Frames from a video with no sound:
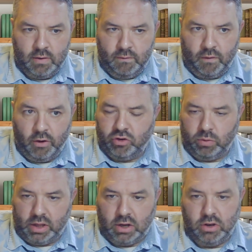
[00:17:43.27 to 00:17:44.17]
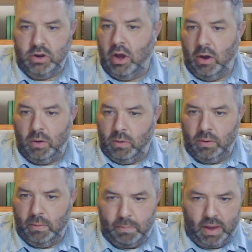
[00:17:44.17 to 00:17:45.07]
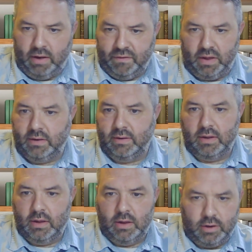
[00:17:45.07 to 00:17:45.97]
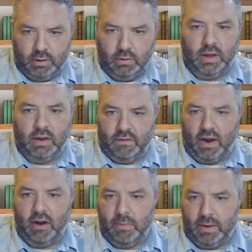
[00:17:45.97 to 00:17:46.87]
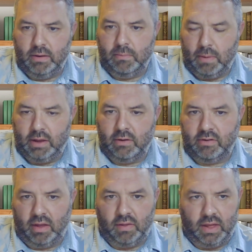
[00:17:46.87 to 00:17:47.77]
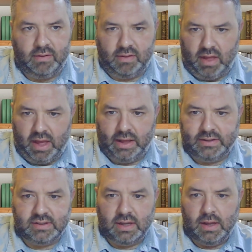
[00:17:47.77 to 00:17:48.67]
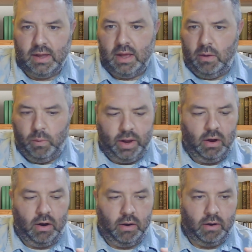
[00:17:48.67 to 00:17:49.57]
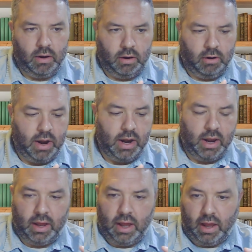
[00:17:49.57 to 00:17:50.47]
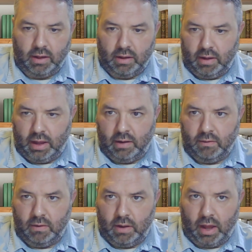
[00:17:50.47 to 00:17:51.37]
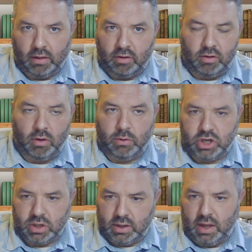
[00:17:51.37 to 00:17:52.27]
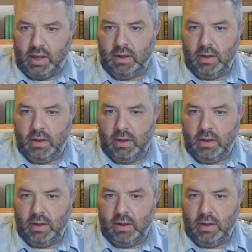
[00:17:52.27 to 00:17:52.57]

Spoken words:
virtually no benefit to the environment by using these things. We are creating a socially